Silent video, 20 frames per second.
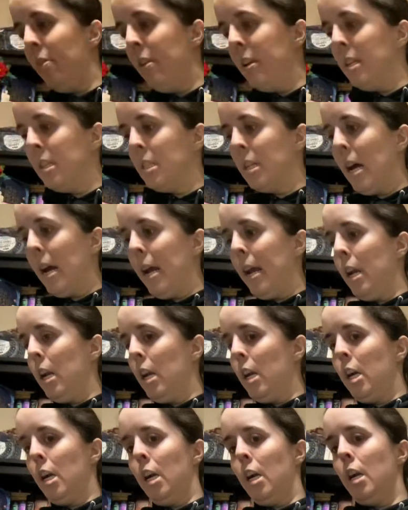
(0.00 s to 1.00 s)
the
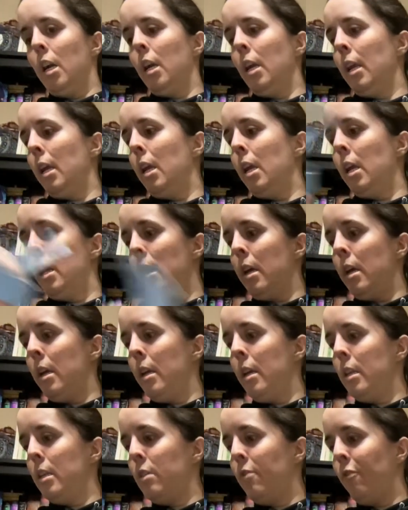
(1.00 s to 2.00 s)
designer
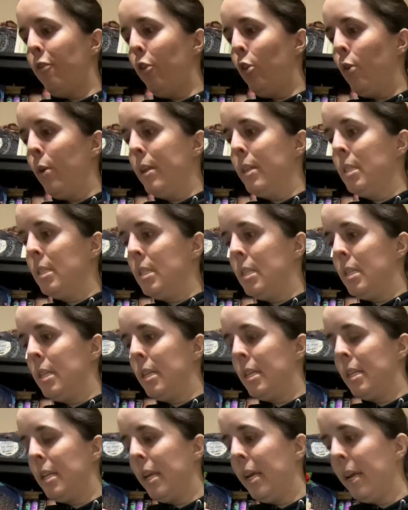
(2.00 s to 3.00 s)
is
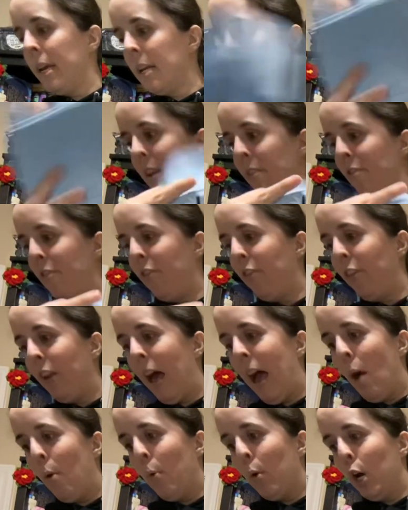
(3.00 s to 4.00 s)
Forensics and
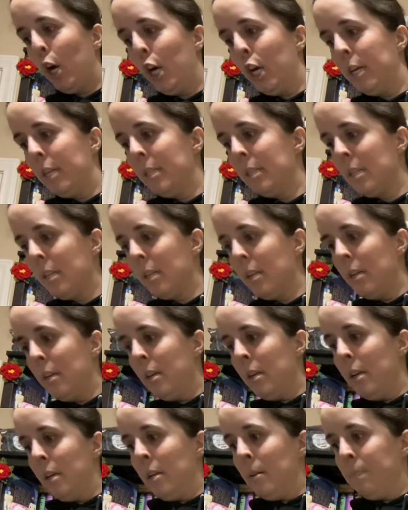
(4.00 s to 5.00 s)
Flowers.
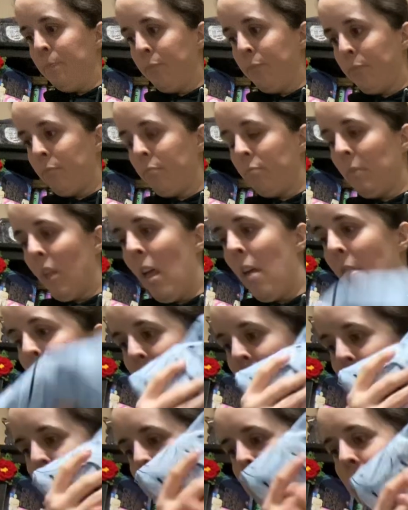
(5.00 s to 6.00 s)
And
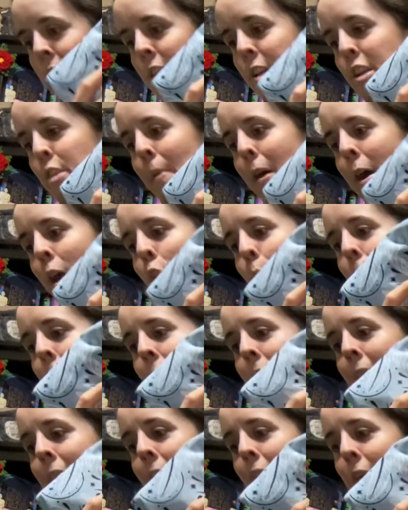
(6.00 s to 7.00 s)
this is inspired
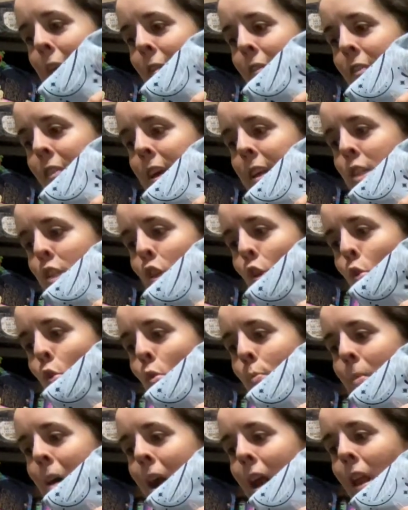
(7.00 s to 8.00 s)
by Half a
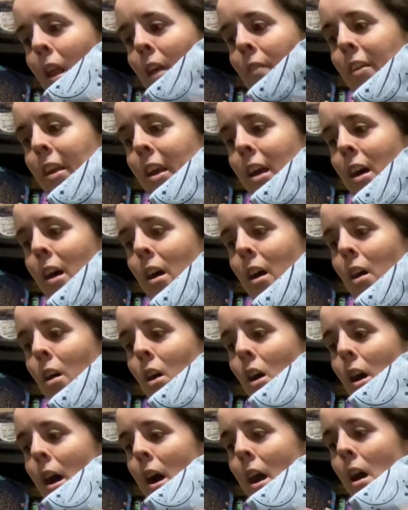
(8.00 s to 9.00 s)
Soul by
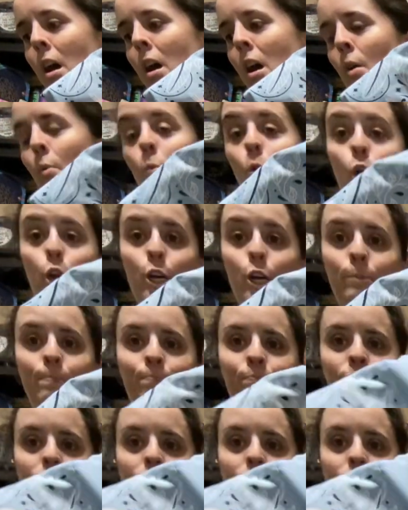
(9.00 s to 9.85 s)
Olivia Atwater.